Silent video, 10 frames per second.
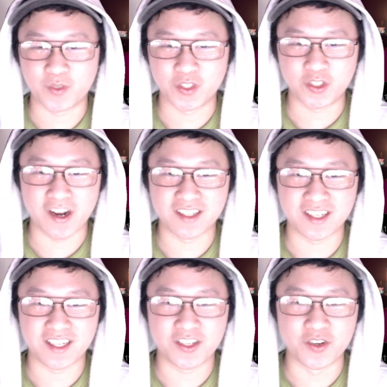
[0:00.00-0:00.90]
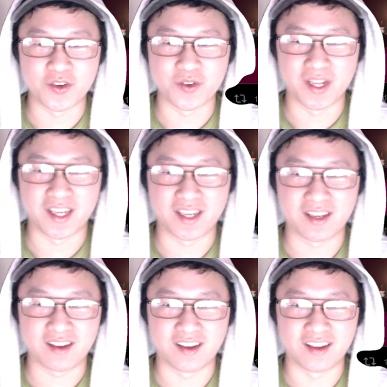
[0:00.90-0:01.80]
will translate to like
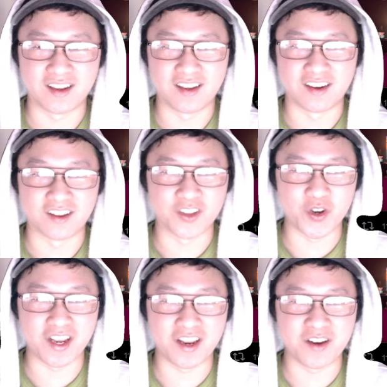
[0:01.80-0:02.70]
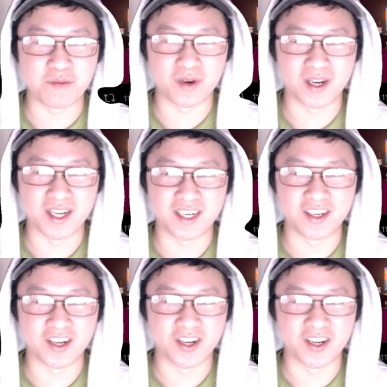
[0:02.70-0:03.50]
in OtherGuide, but